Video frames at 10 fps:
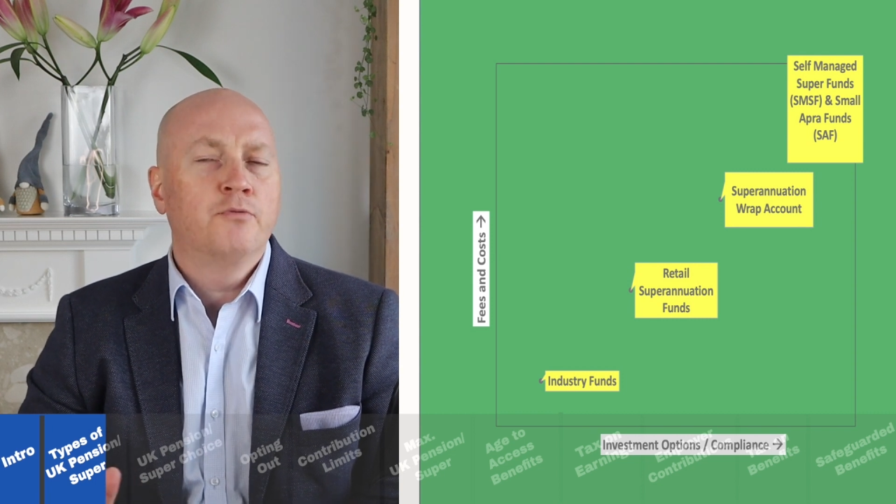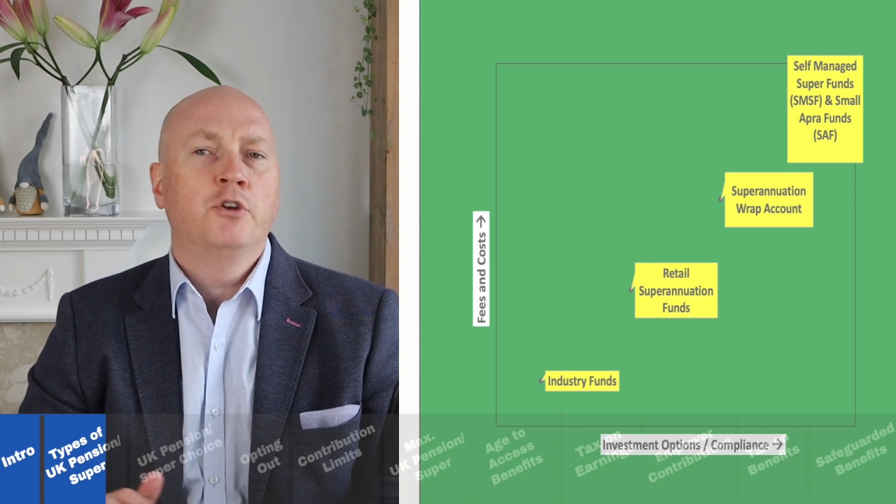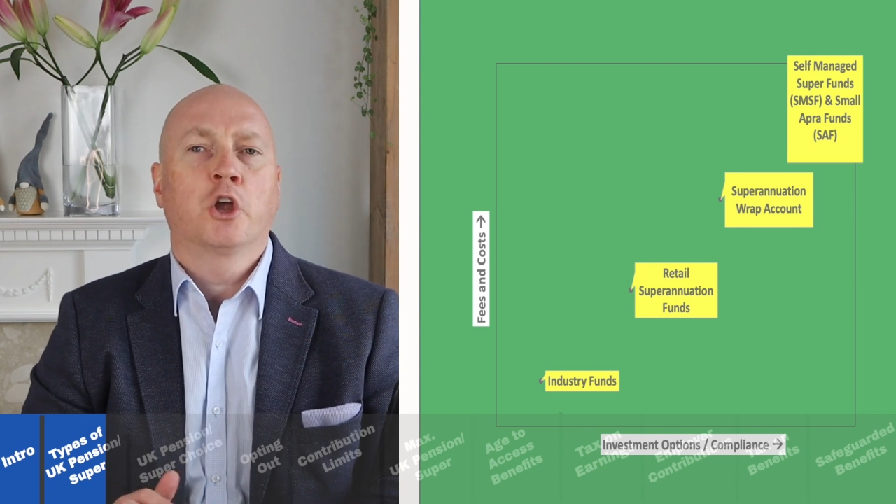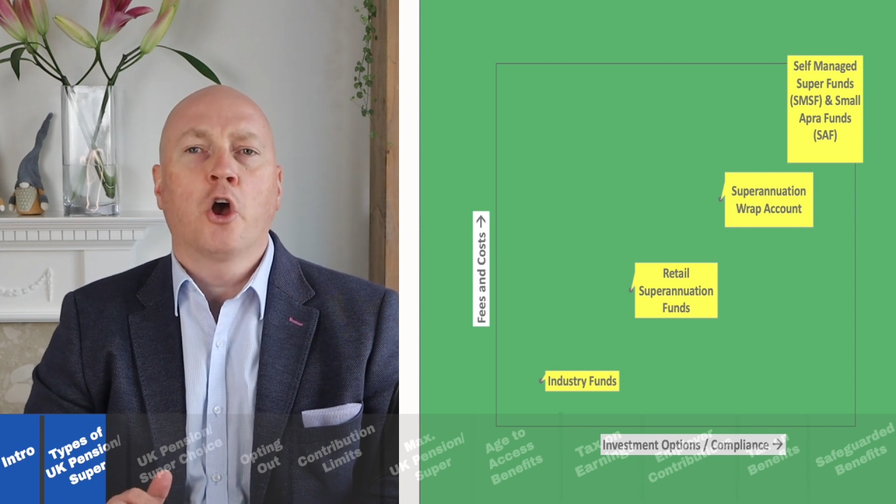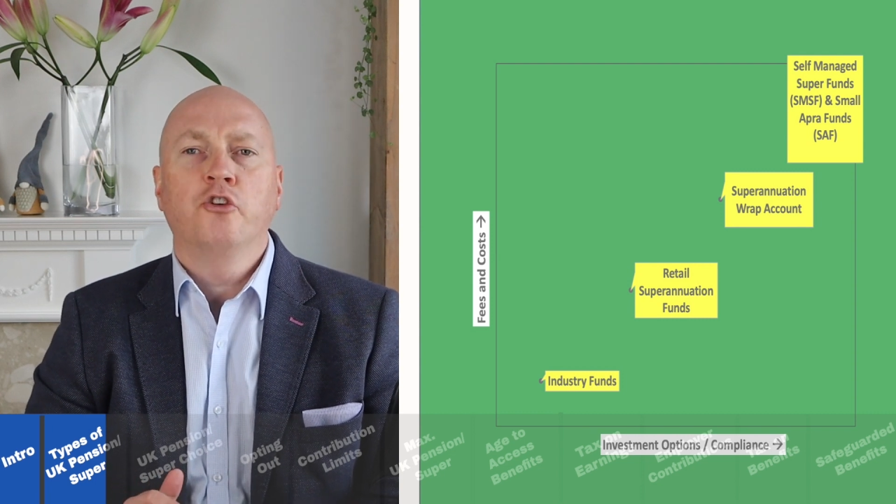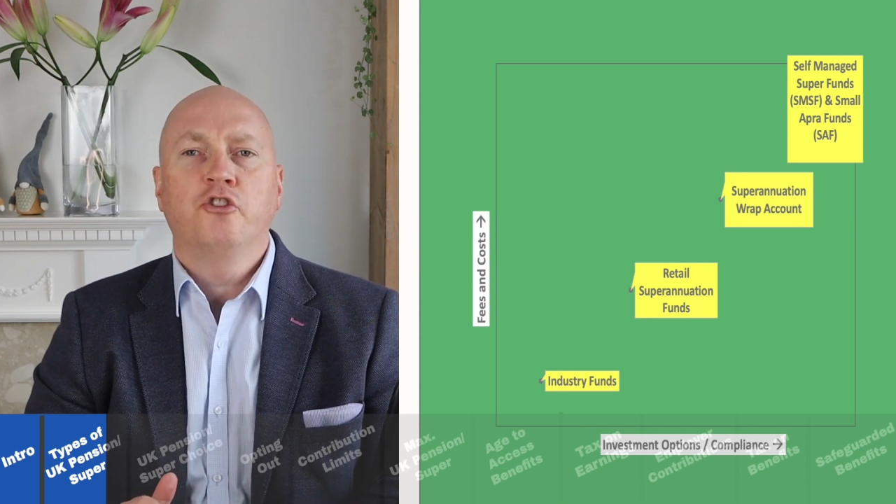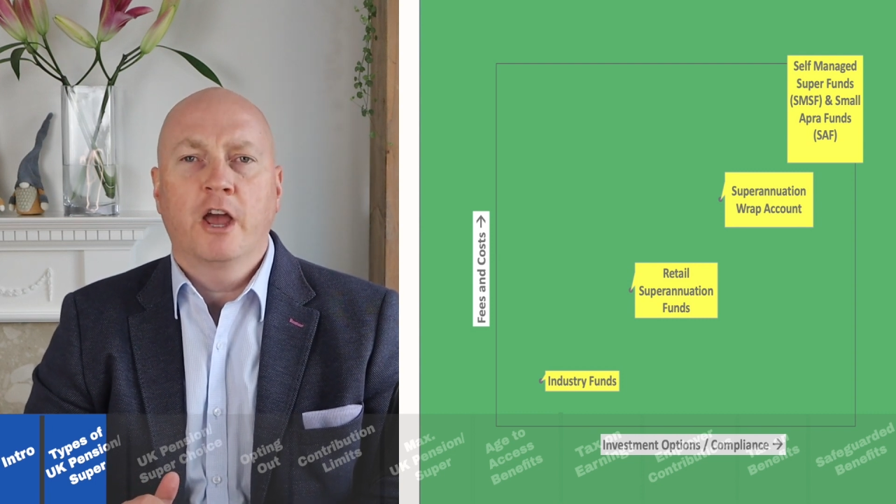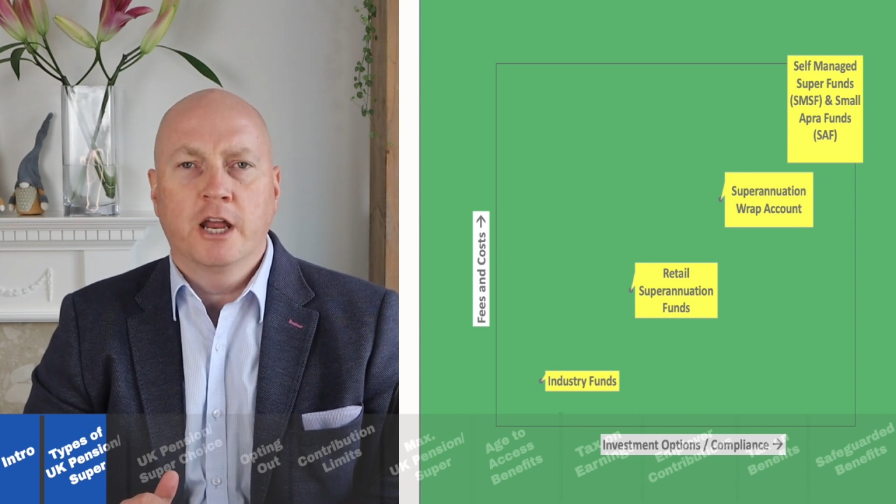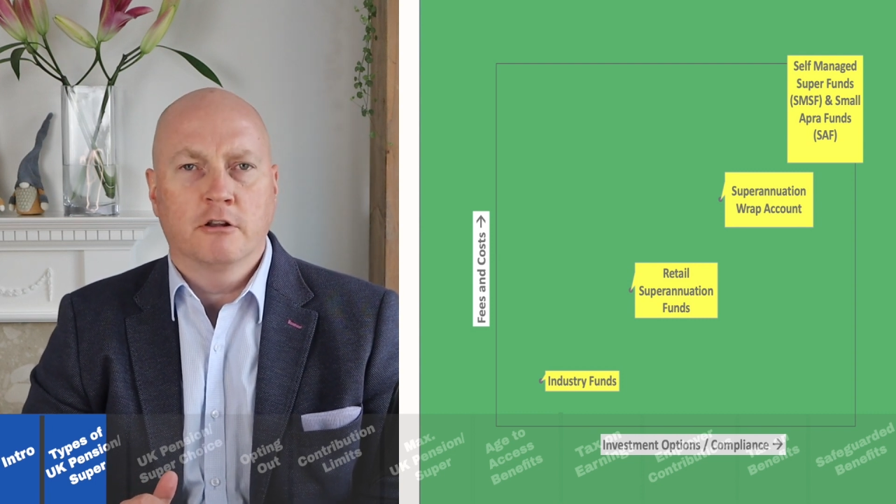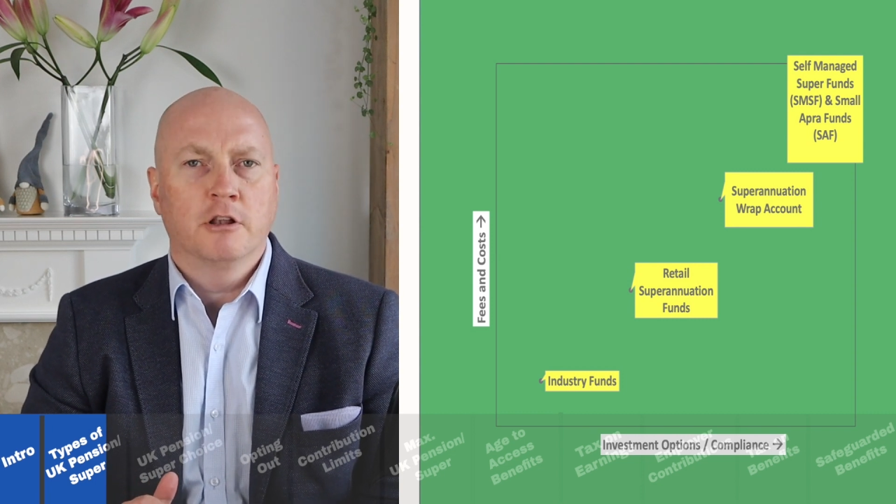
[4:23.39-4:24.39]

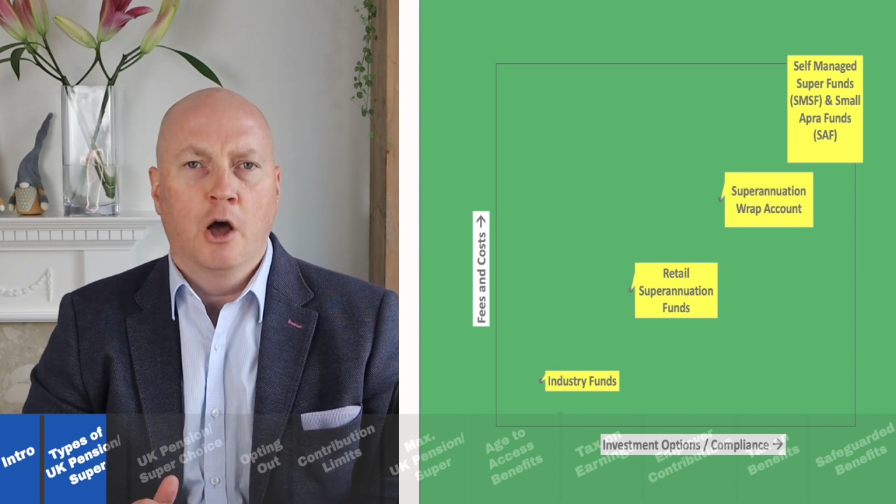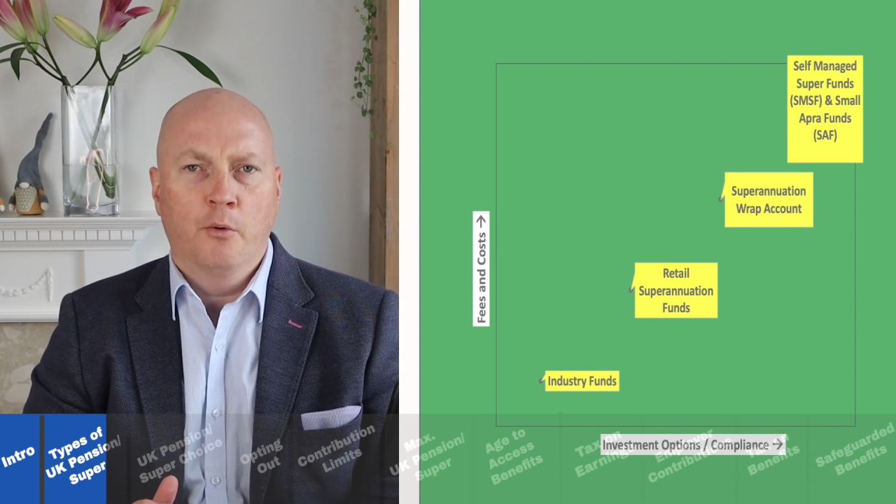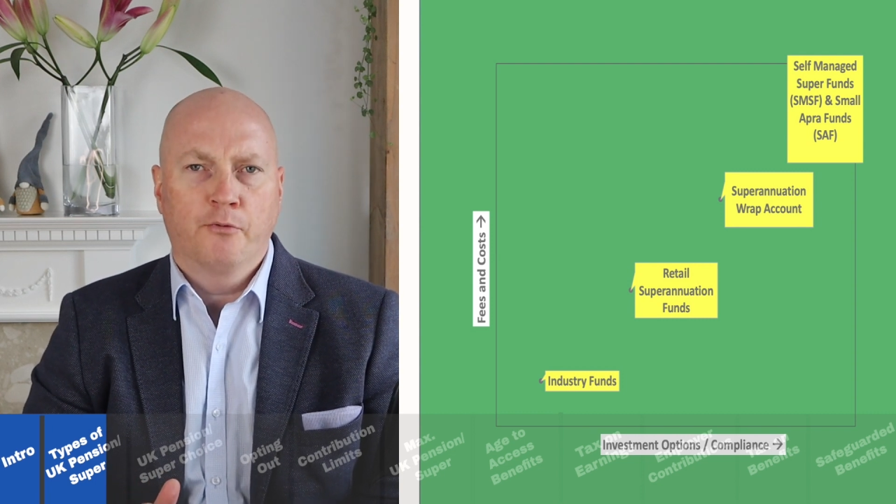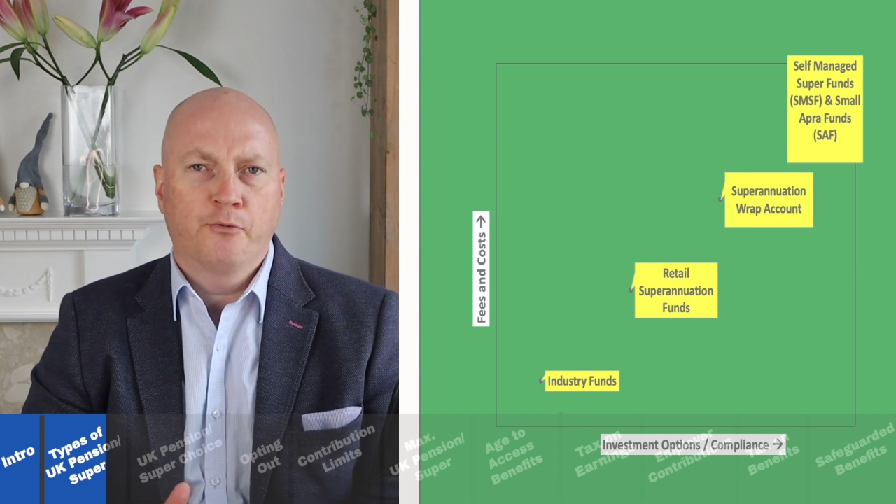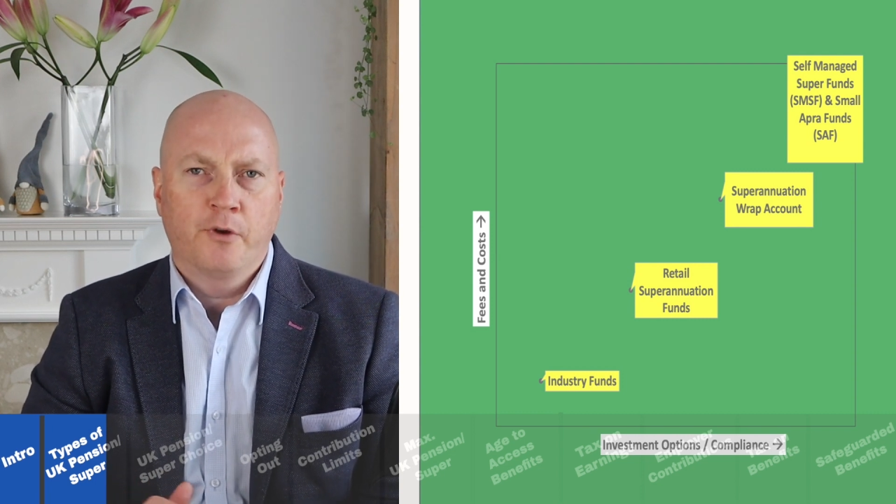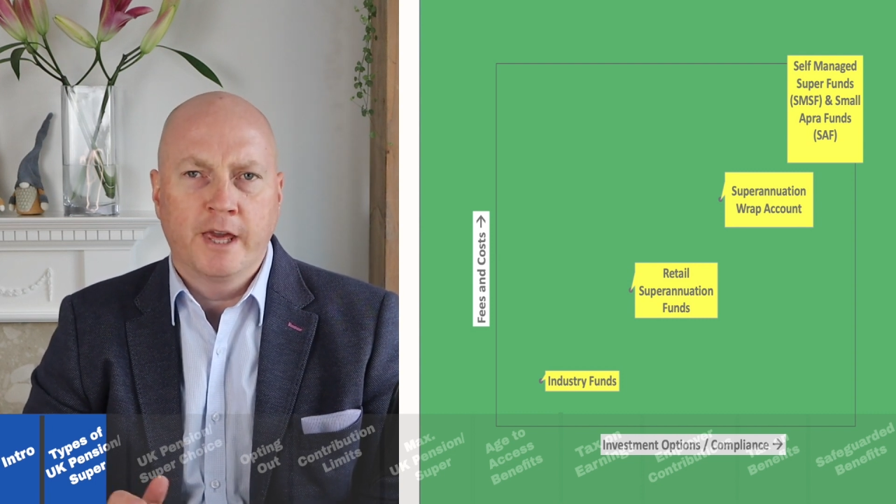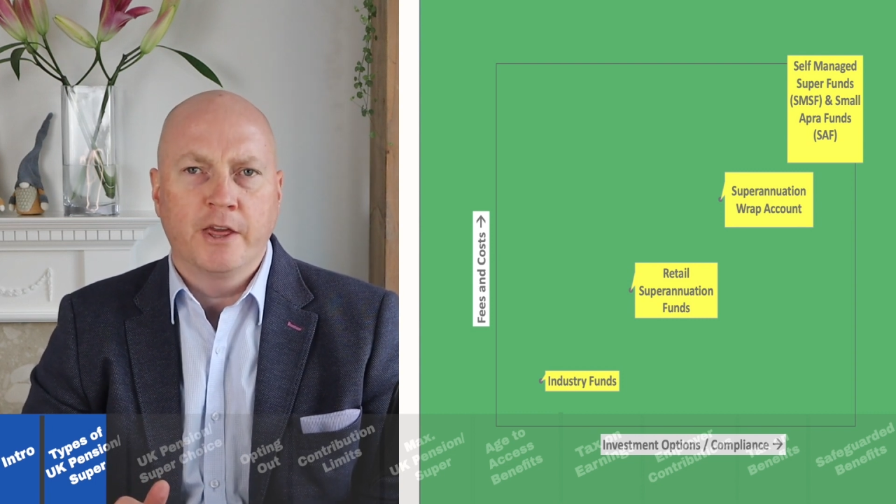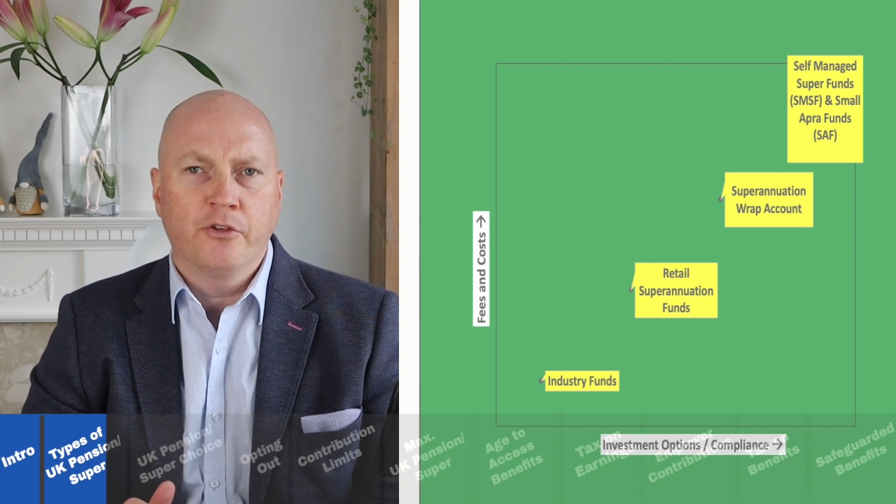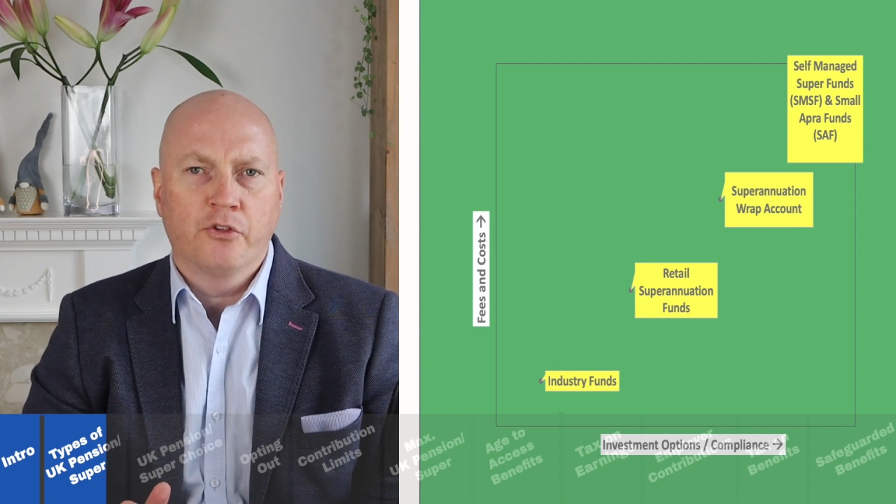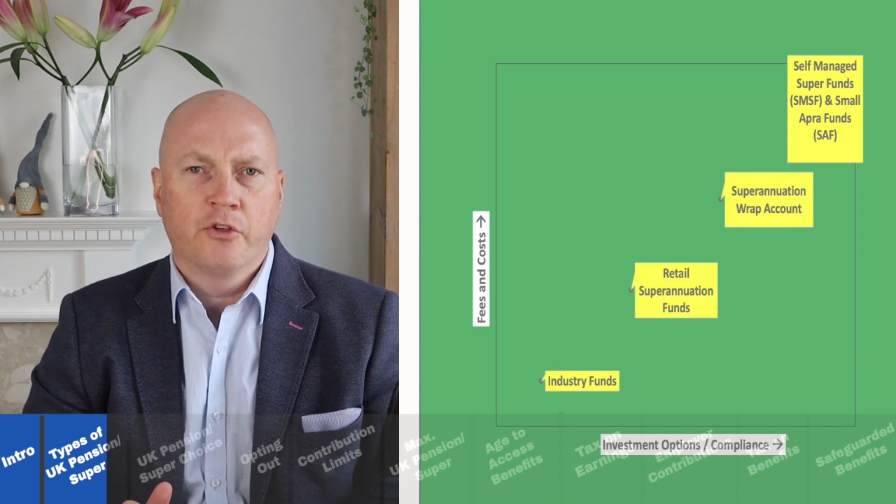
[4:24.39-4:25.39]
negotiated lower
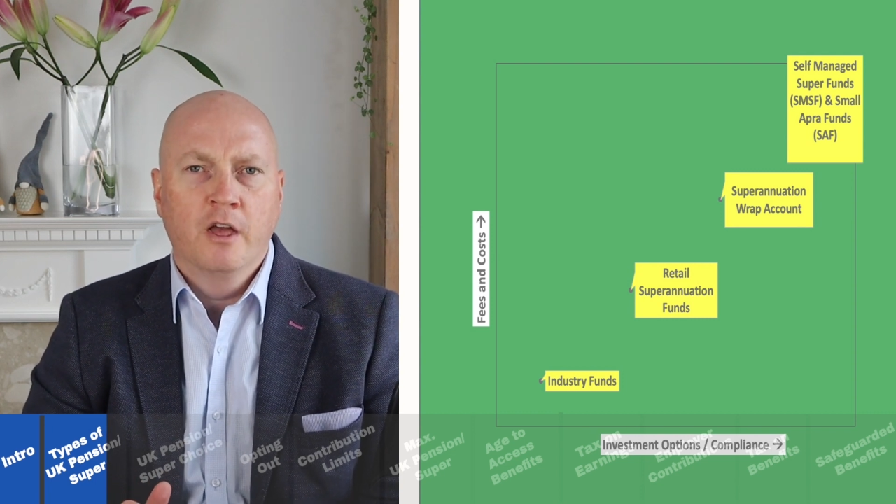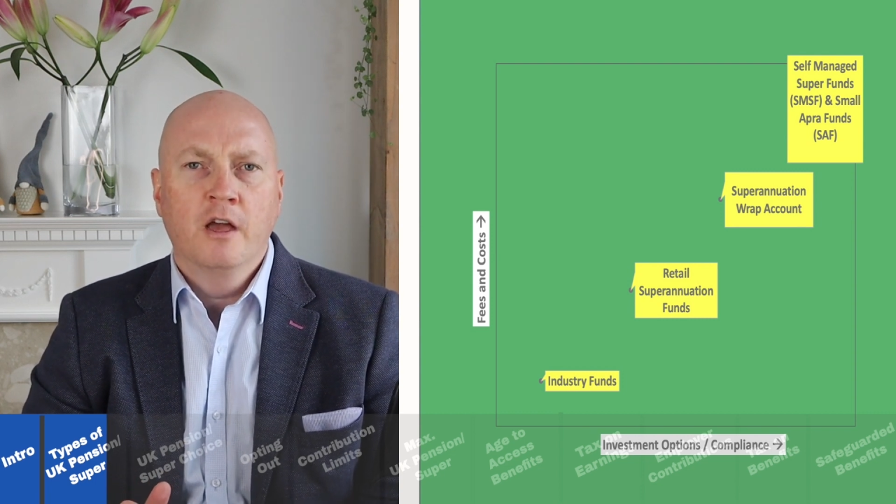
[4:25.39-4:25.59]
fees